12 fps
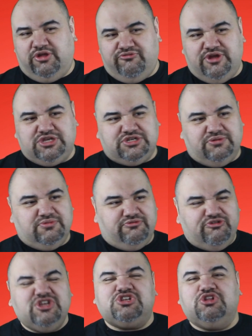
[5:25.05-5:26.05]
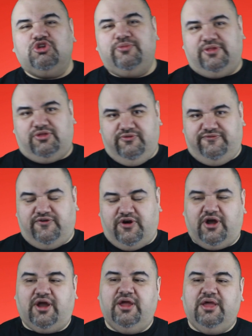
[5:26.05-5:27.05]
He reached a little bit too
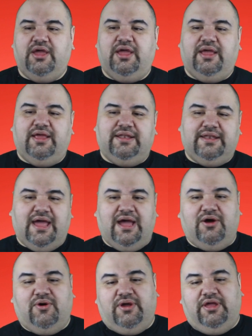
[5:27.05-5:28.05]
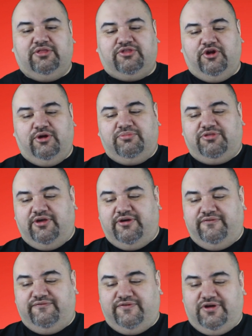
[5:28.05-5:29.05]
far. Now, in terms
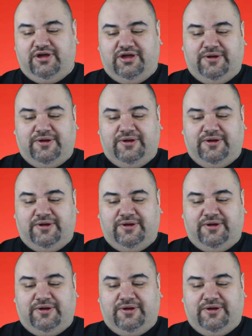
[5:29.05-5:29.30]
of